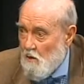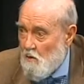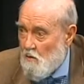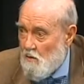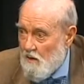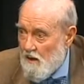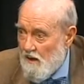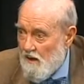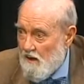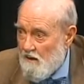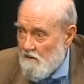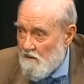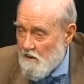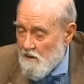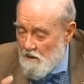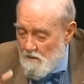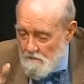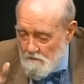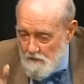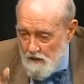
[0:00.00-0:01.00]
will
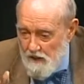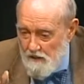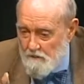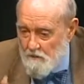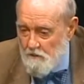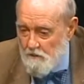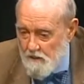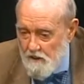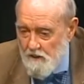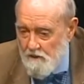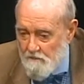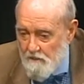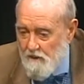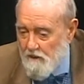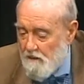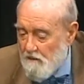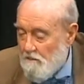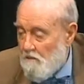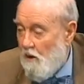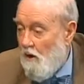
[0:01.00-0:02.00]
have people in
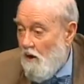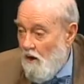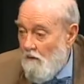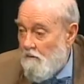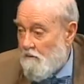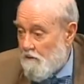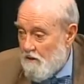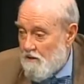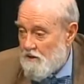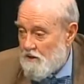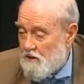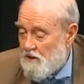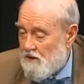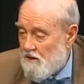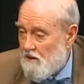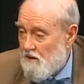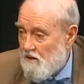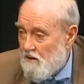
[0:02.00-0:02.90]
office